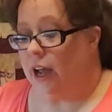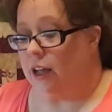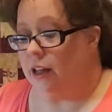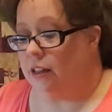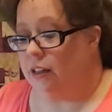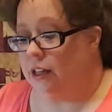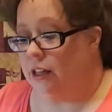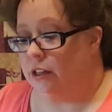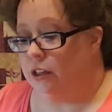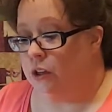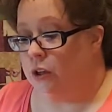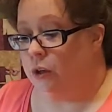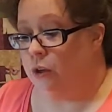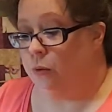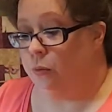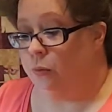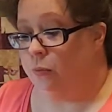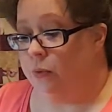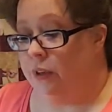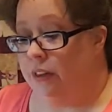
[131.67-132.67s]
And
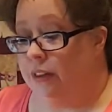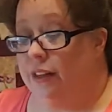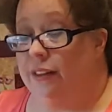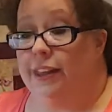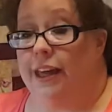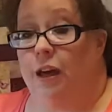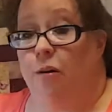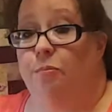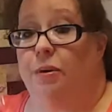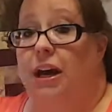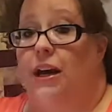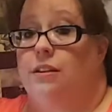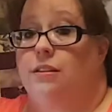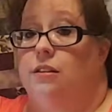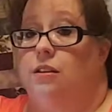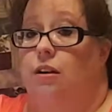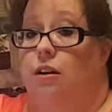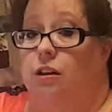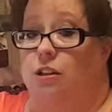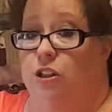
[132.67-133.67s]
then they
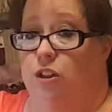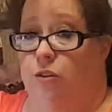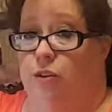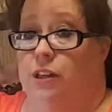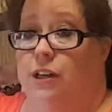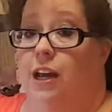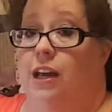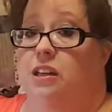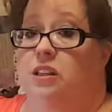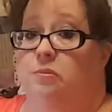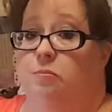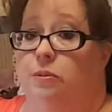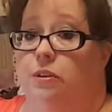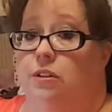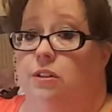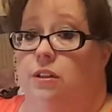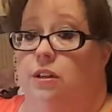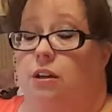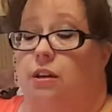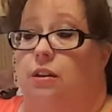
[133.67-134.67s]
pass it on to the next
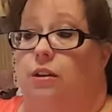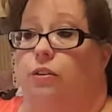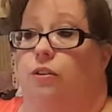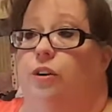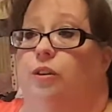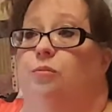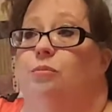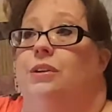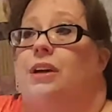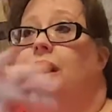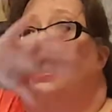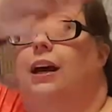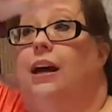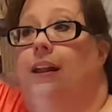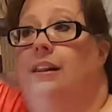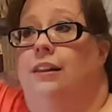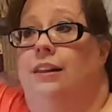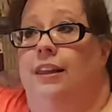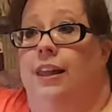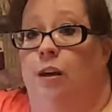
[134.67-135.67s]
person in the group,
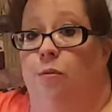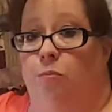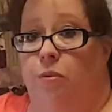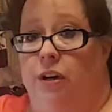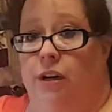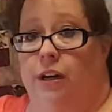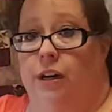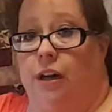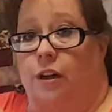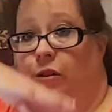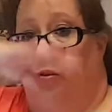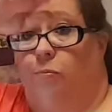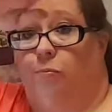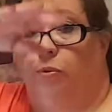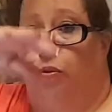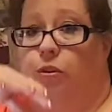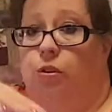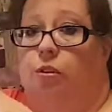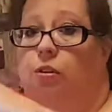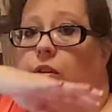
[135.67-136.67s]
and then they put another
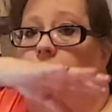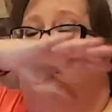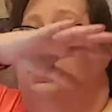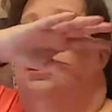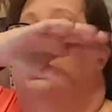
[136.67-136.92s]
border,